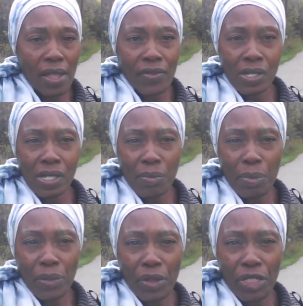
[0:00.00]
this is
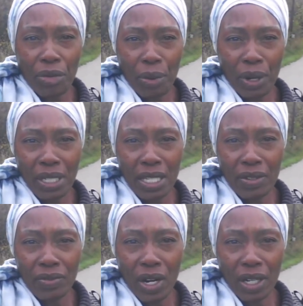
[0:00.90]
about the 3
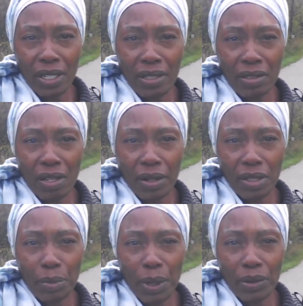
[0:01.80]
days of darkness
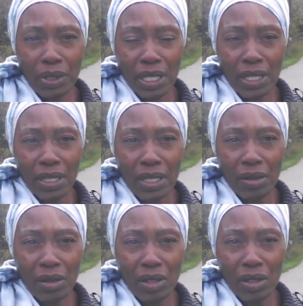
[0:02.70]
talked about in
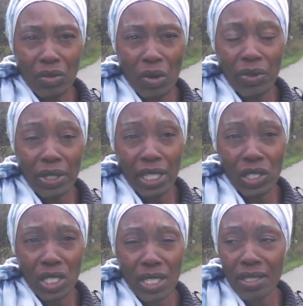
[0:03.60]

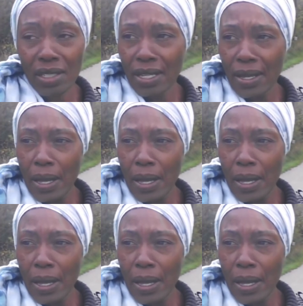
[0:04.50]
Revelations,